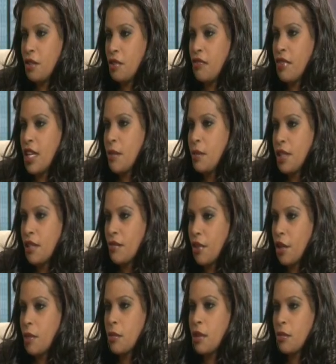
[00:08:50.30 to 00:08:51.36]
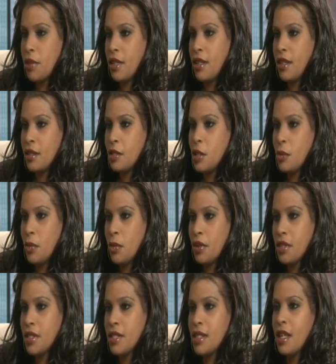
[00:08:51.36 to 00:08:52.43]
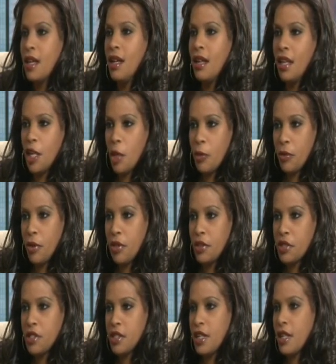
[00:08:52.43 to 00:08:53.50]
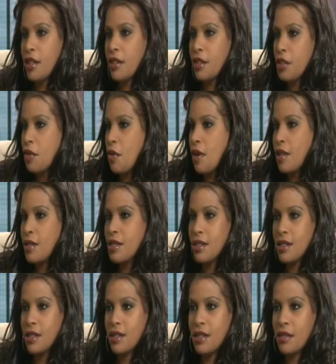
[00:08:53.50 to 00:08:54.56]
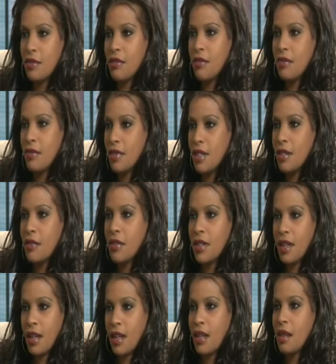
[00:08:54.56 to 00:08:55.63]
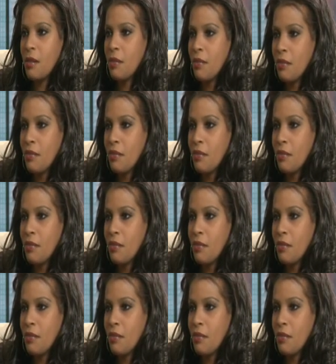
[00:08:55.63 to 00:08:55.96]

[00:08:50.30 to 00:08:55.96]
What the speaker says: your family environment, being in sports, help you understand the nuances of the game?